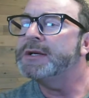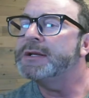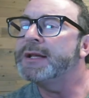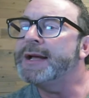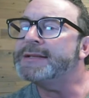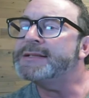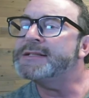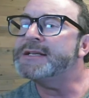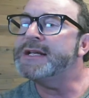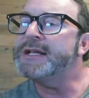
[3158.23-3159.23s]
Let's
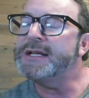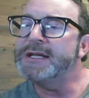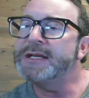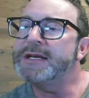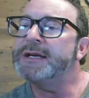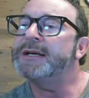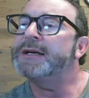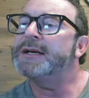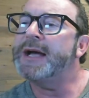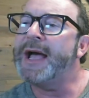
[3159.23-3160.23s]
see.
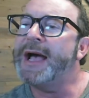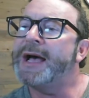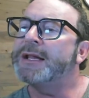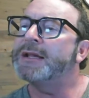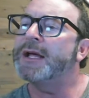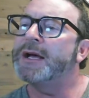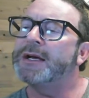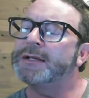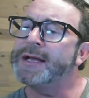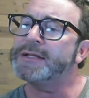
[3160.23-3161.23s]

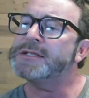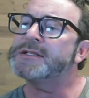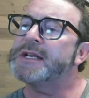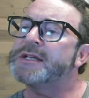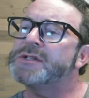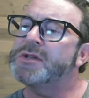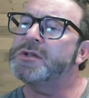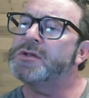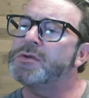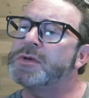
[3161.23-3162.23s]
Alexa says, do
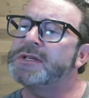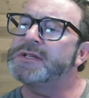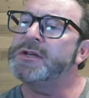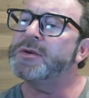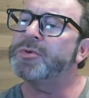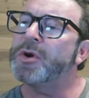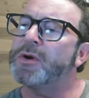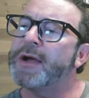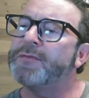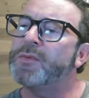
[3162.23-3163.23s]
you continue to
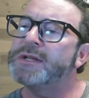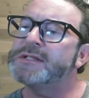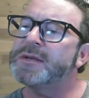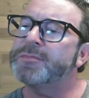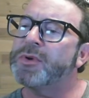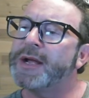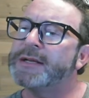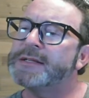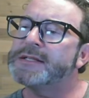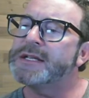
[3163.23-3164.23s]
Prograf once the
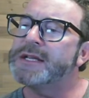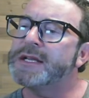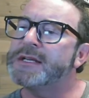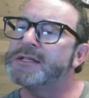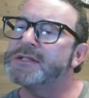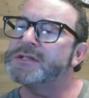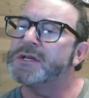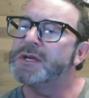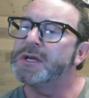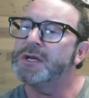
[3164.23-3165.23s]
pregnancy is
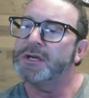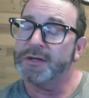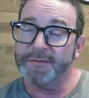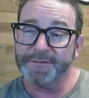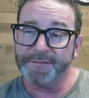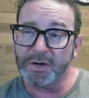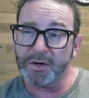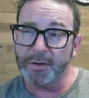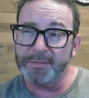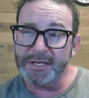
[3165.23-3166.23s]

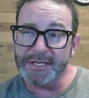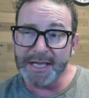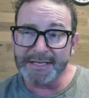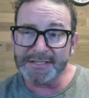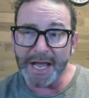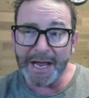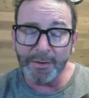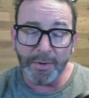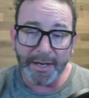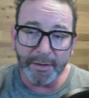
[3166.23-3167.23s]
confirmed? Yes, I
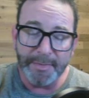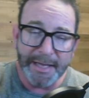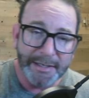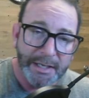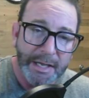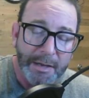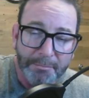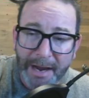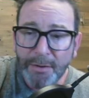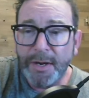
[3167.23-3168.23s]
recommend.
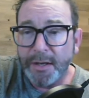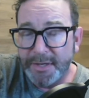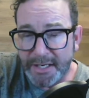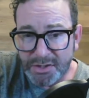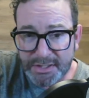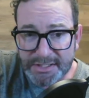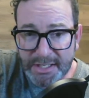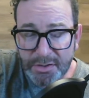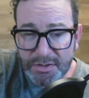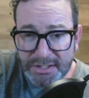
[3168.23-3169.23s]
My recommendation is
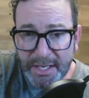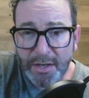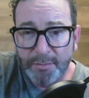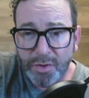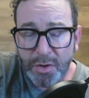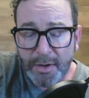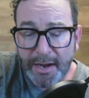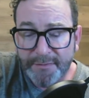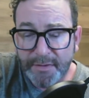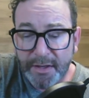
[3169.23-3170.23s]
that you stay on
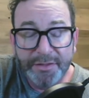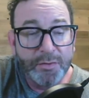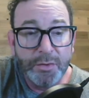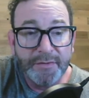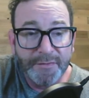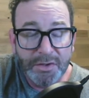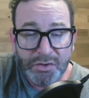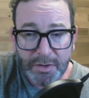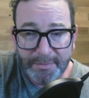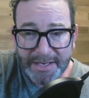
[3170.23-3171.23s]
Prograf through the first
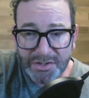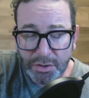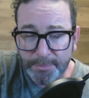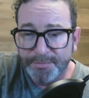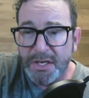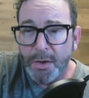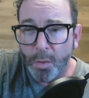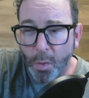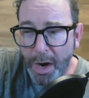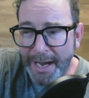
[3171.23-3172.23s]
trimester.
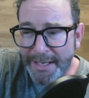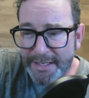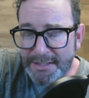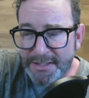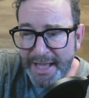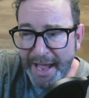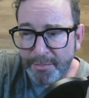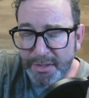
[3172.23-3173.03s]
Why is that?